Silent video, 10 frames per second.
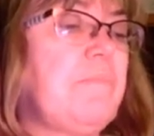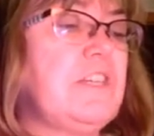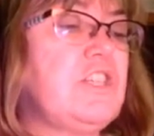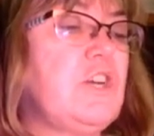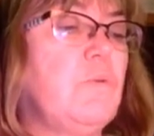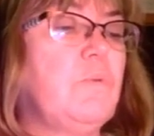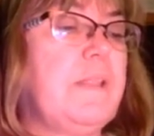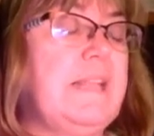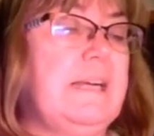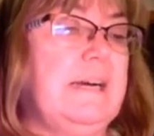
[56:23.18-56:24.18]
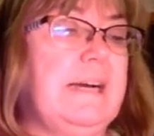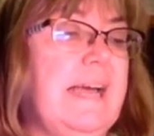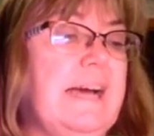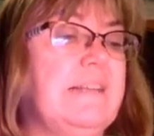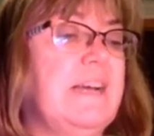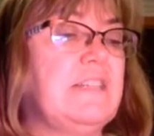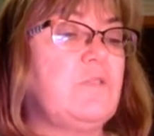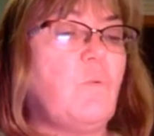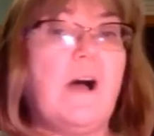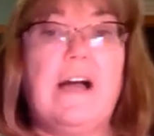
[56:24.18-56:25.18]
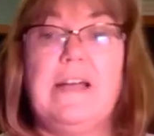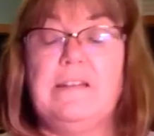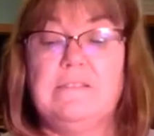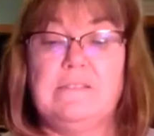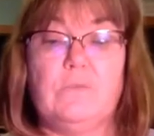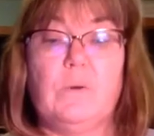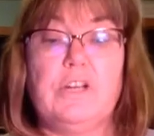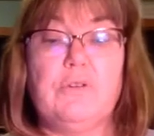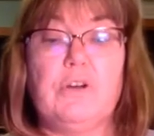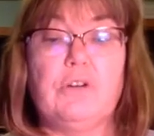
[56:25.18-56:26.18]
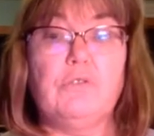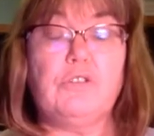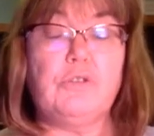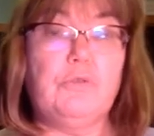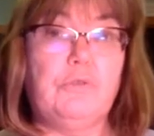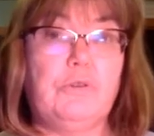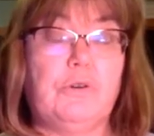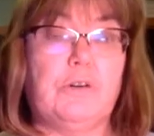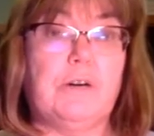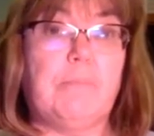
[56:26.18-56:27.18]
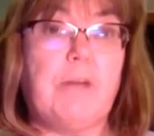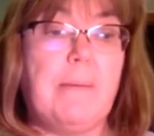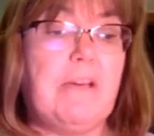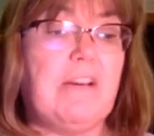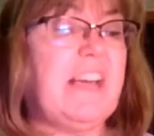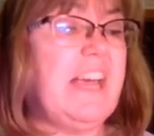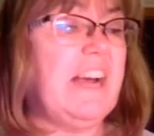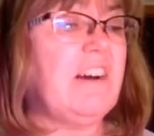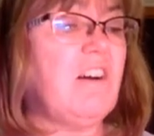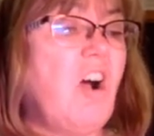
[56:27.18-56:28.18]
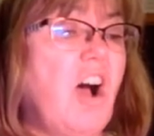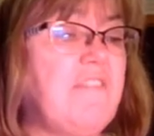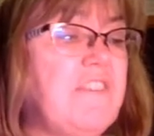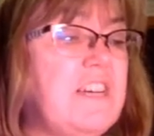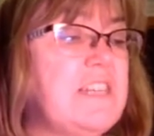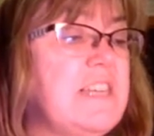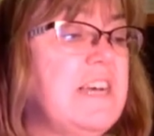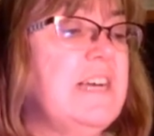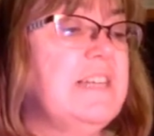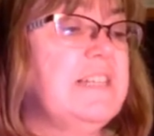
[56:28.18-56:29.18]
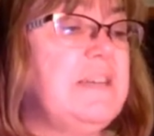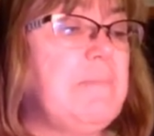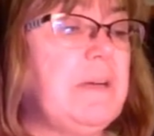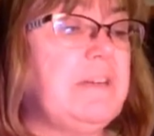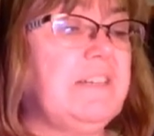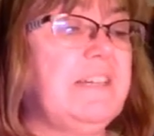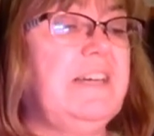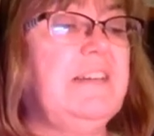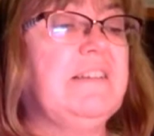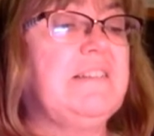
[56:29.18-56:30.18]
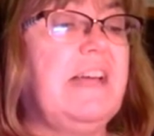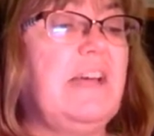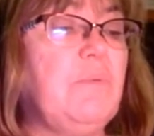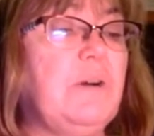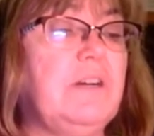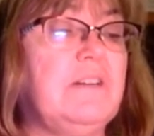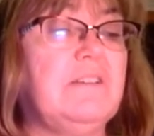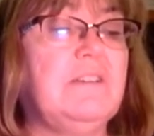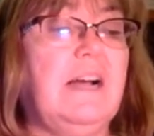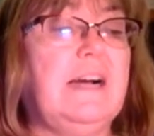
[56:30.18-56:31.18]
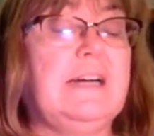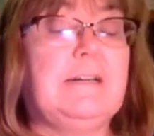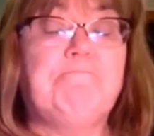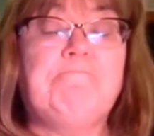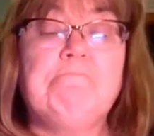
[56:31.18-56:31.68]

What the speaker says: So again, that's why when you go to your primary care office, typically they will, and